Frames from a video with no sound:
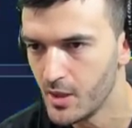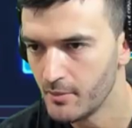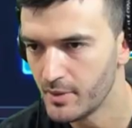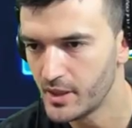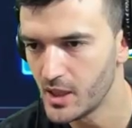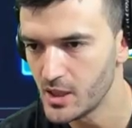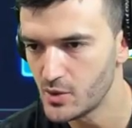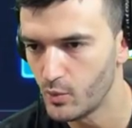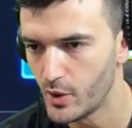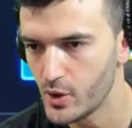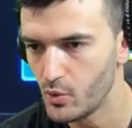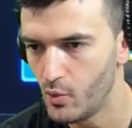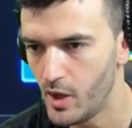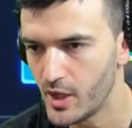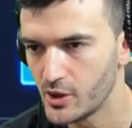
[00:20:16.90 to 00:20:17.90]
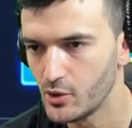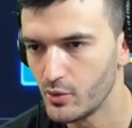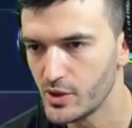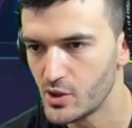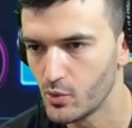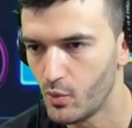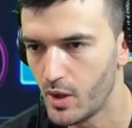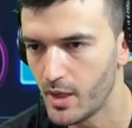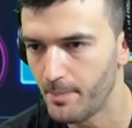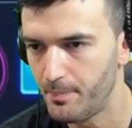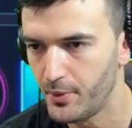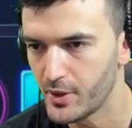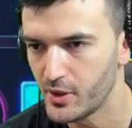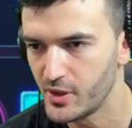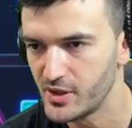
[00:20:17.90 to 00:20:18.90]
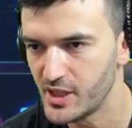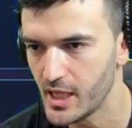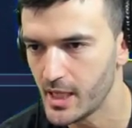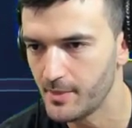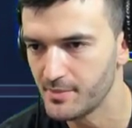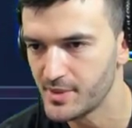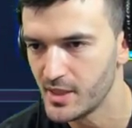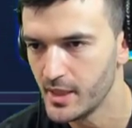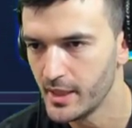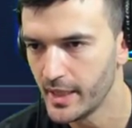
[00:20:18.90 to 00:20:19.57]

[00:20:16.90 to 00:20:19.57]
because what you want to do is you want to put your teams